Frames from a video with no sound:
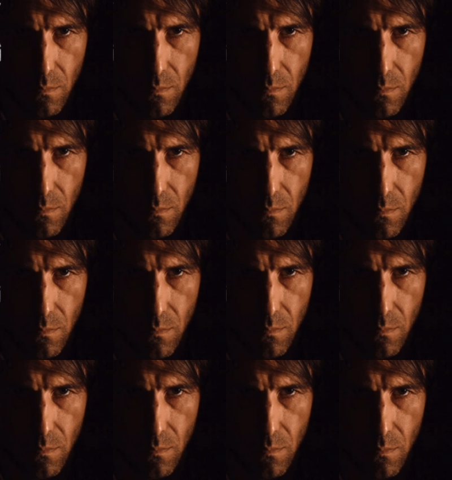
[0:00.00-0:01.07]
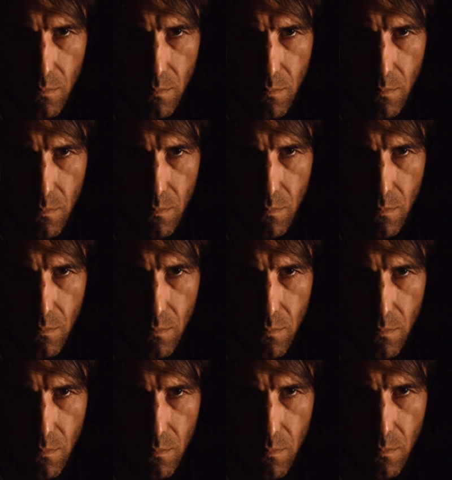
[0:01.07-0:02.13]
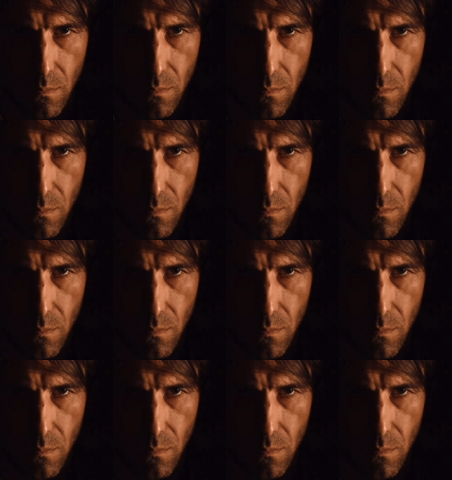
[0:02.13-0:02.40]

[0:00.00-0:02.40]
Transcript: No words are spoken by the person on screen.